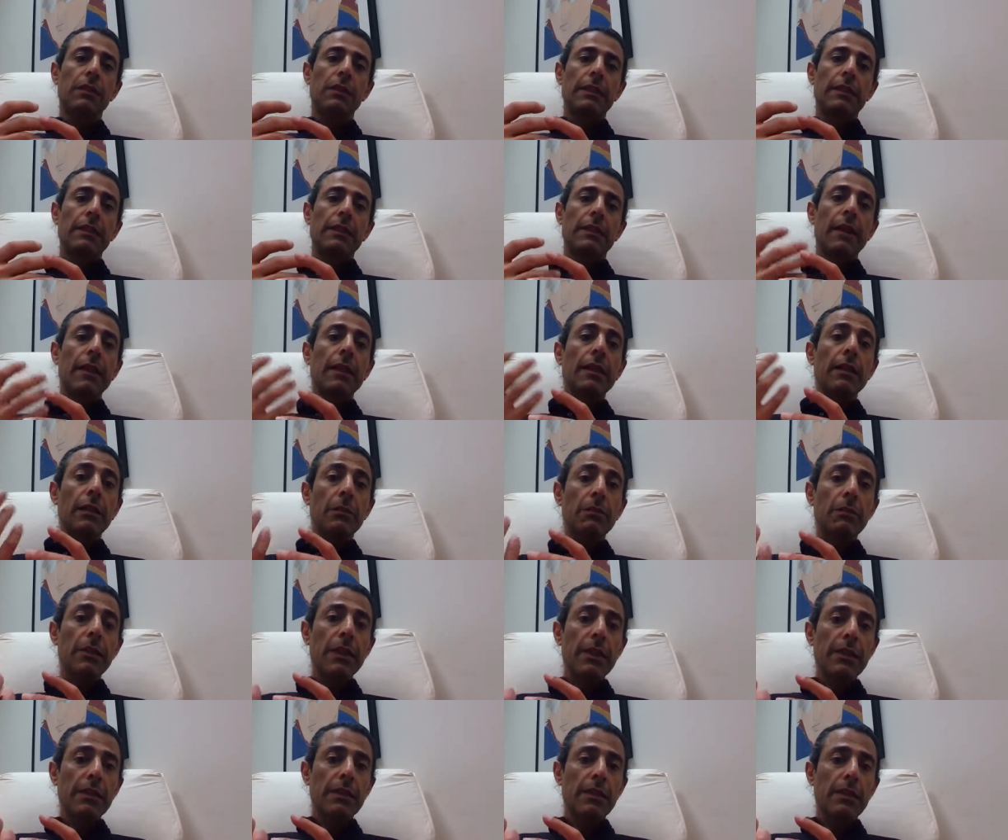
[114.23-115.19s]

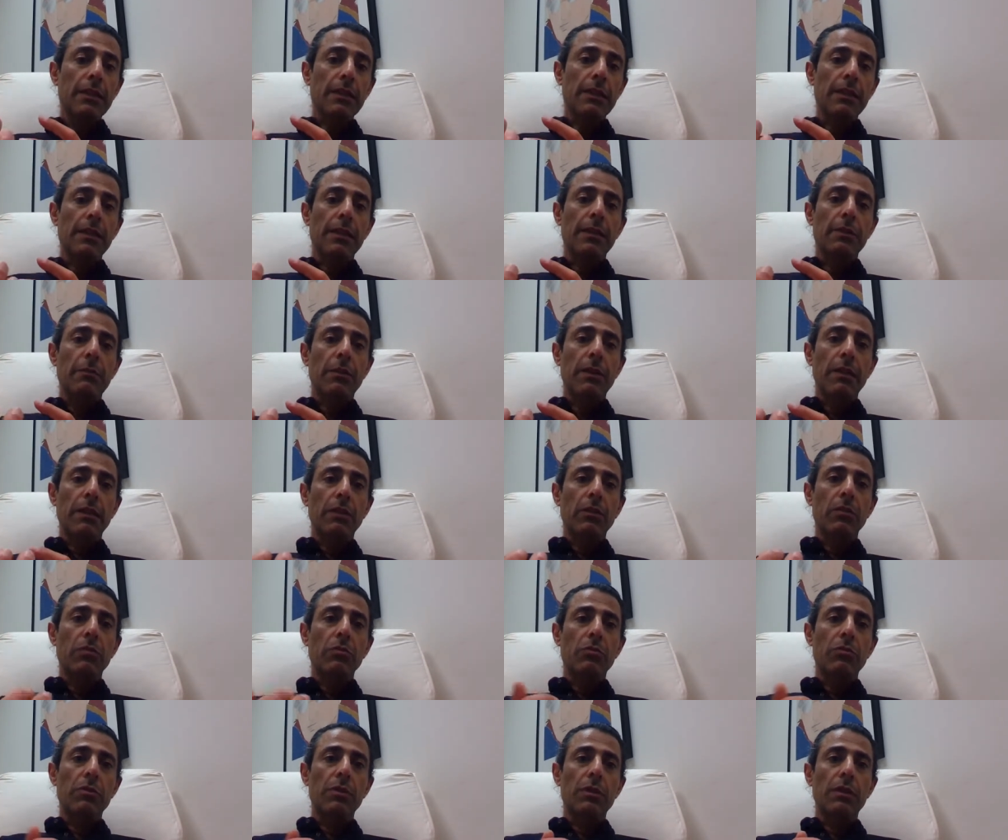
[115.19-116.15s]
databases am I
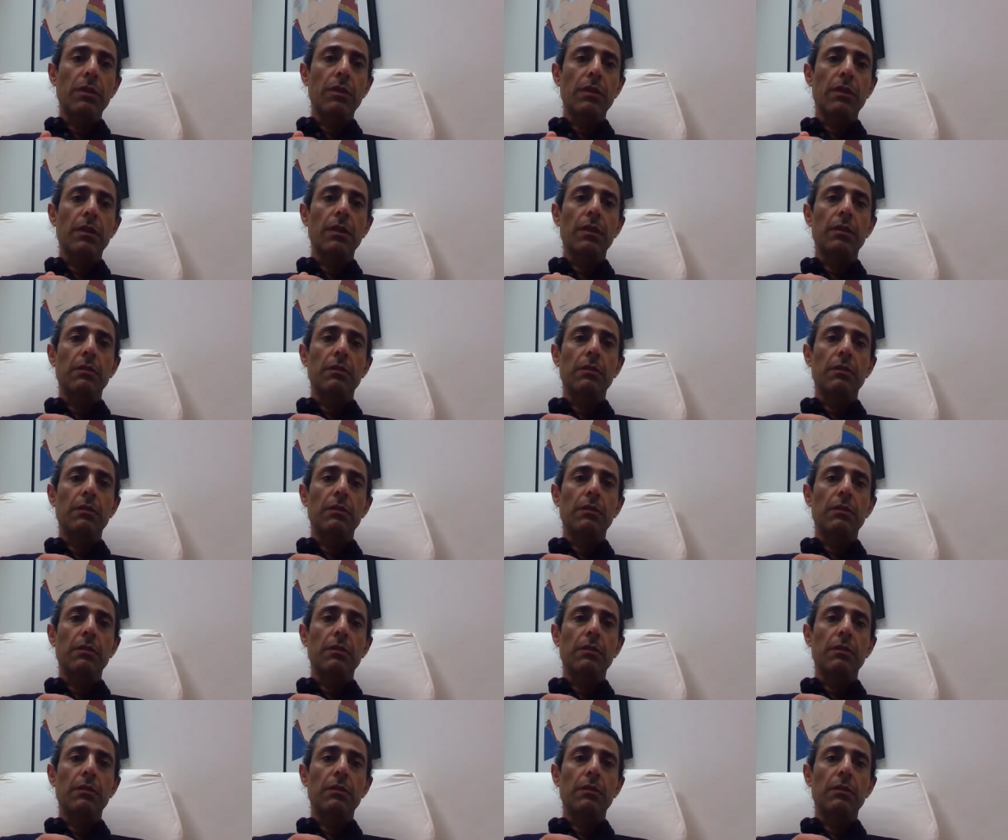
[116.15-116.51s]
using.